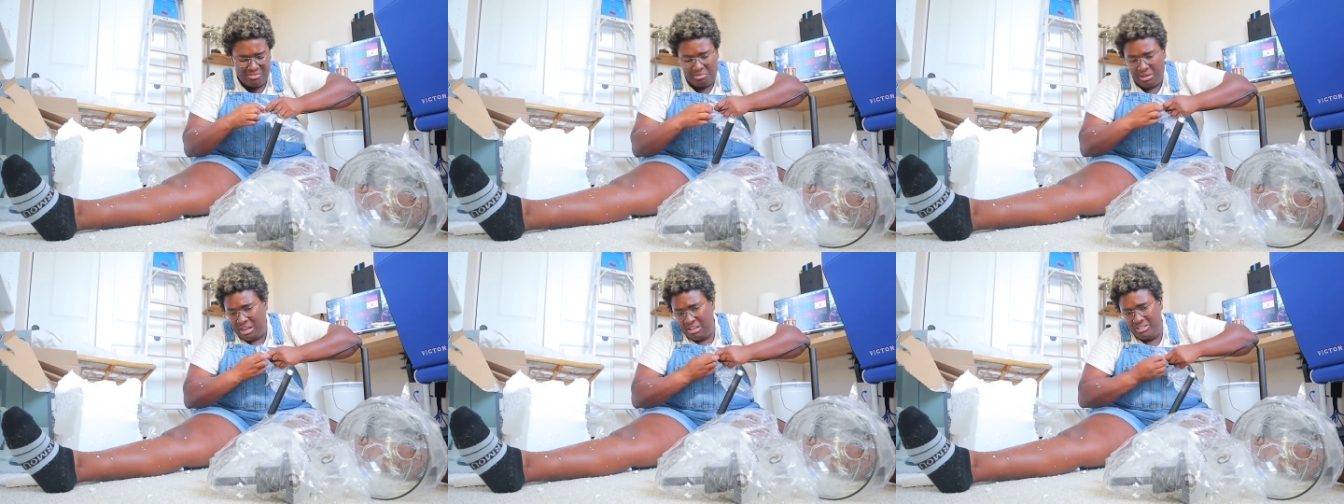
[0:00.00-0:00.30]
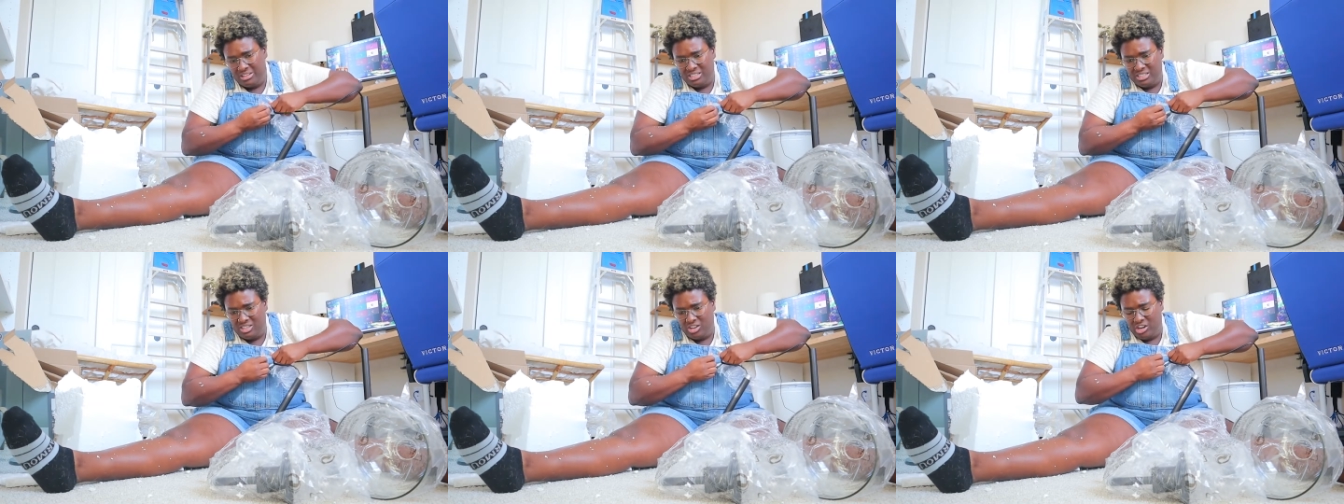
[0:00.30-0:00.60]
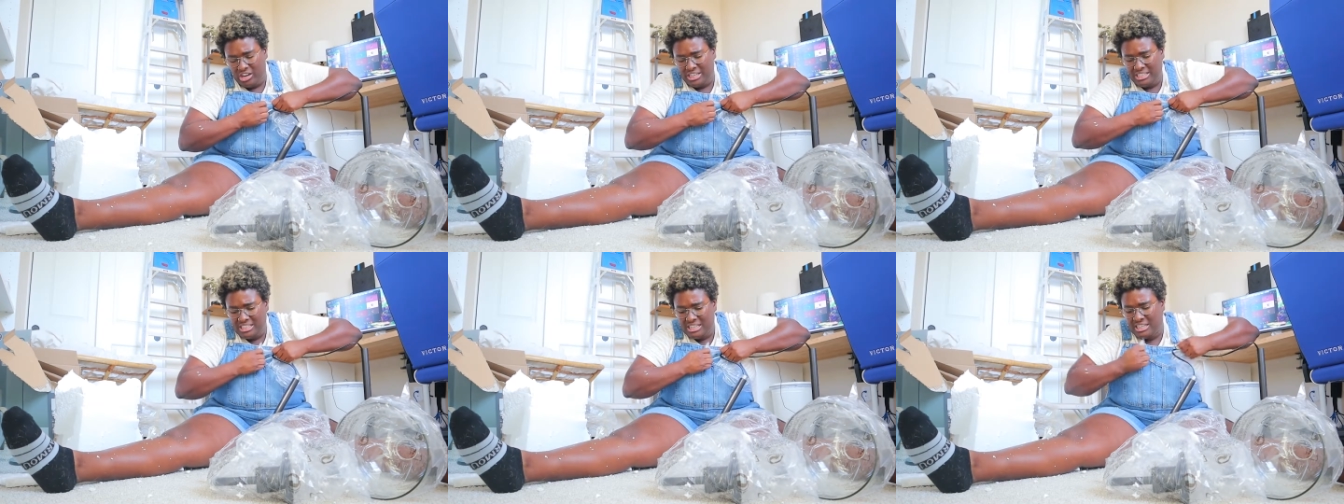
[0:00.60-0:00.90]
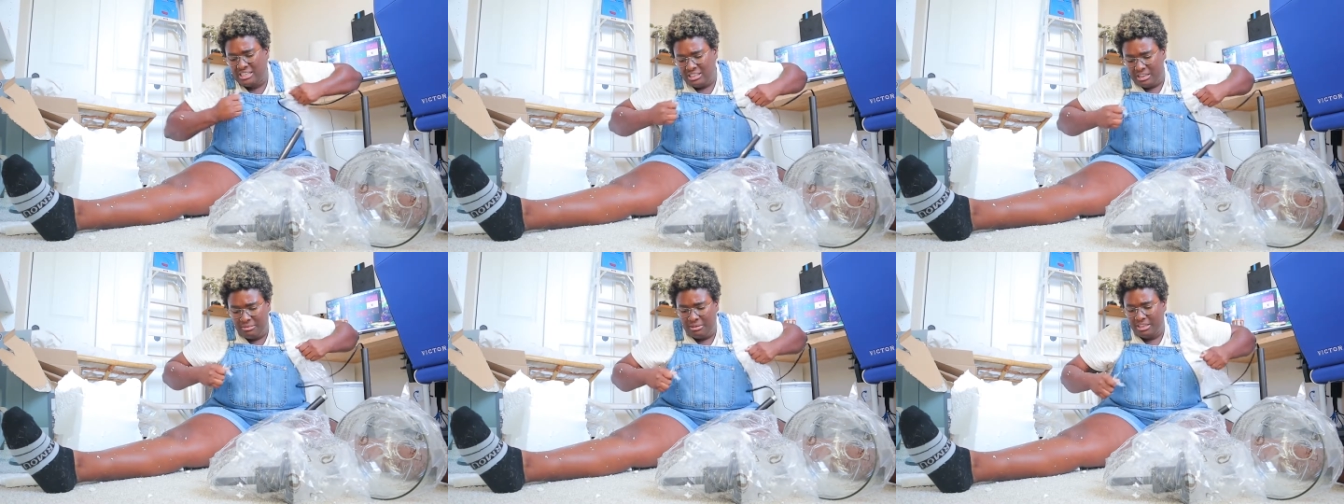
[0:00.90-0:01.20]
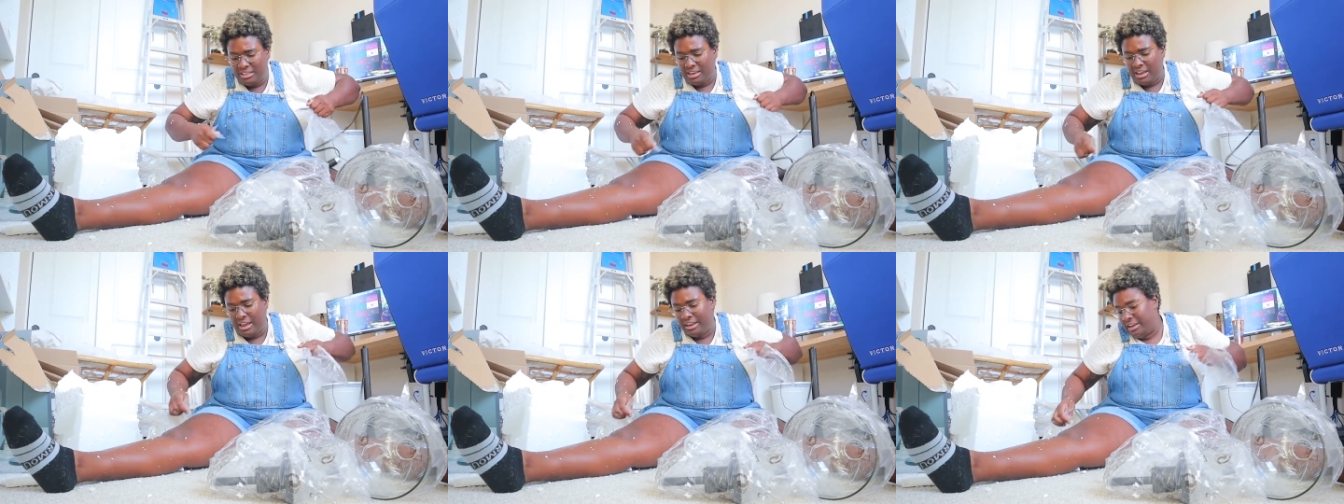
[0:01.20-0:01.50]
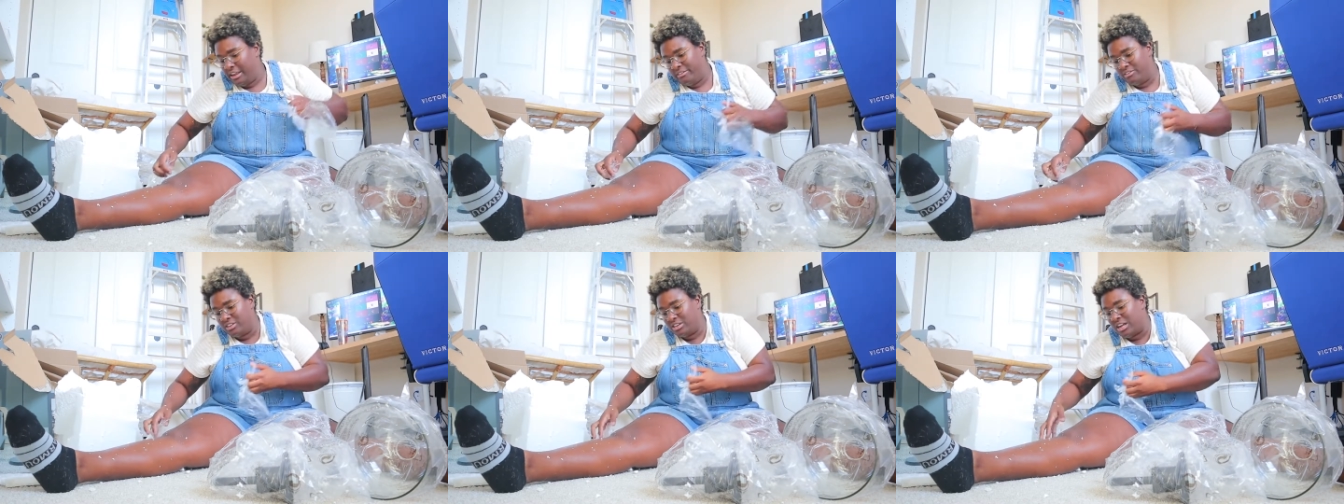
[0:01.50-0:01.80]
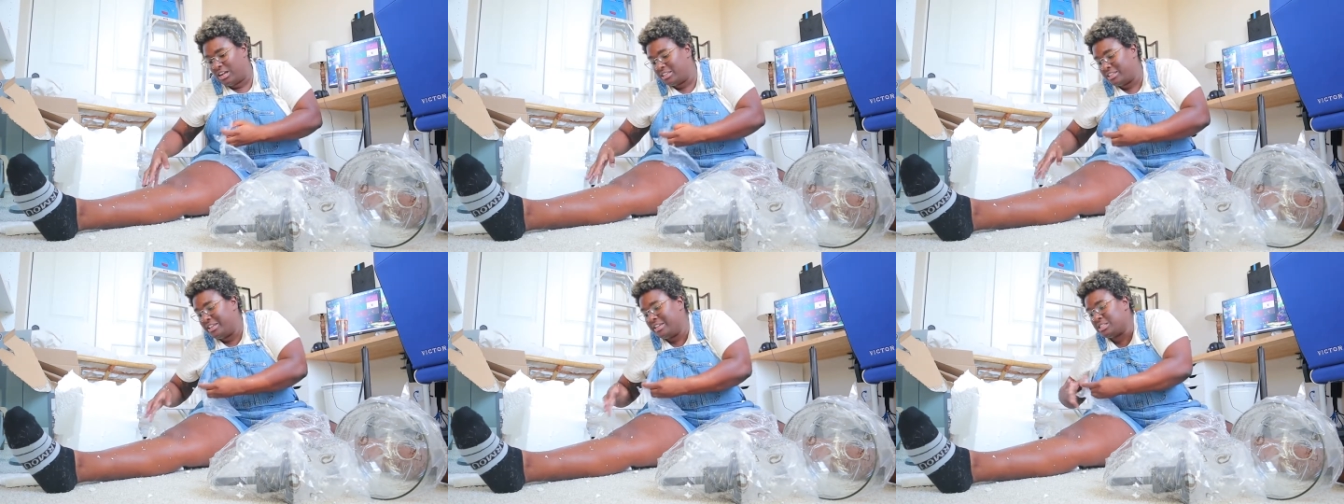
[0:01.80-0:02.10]
wow, this is crazy. I mean, I never
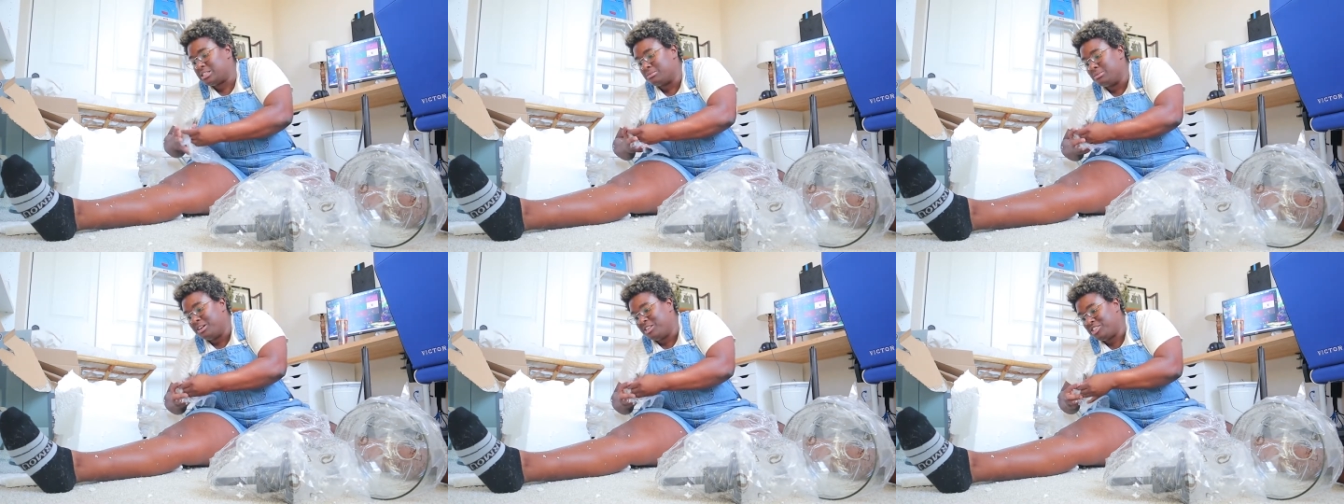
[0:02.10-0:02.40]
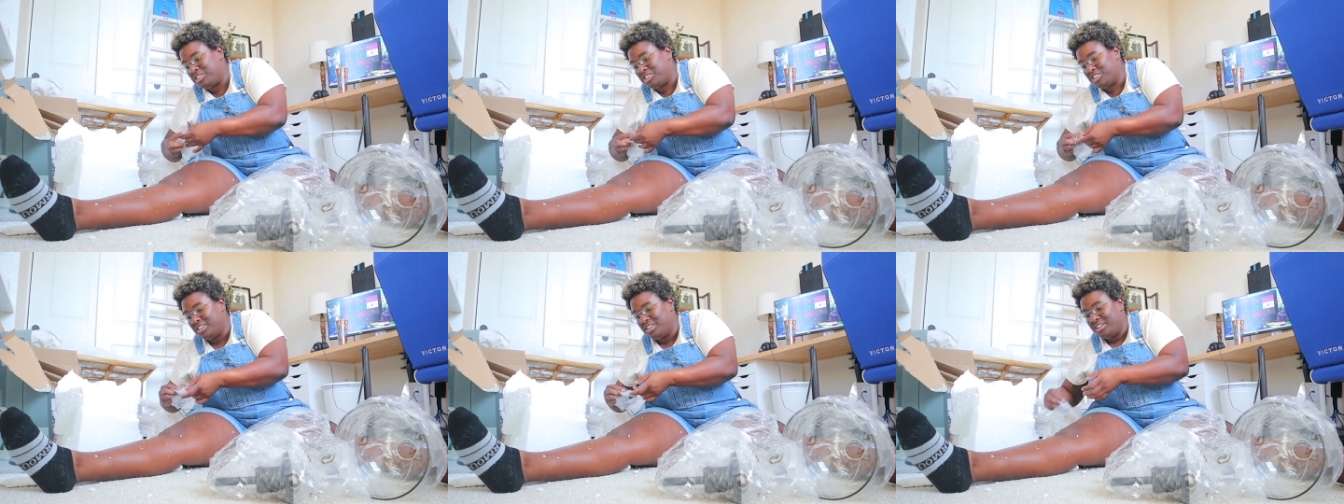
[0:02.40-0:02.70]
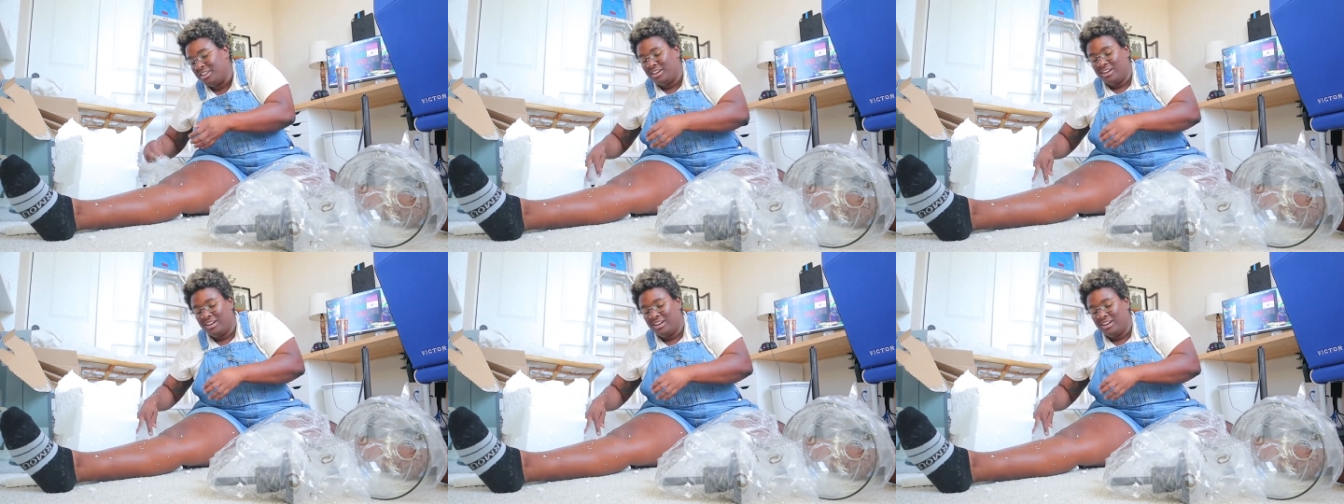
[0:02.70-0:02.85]
got this much.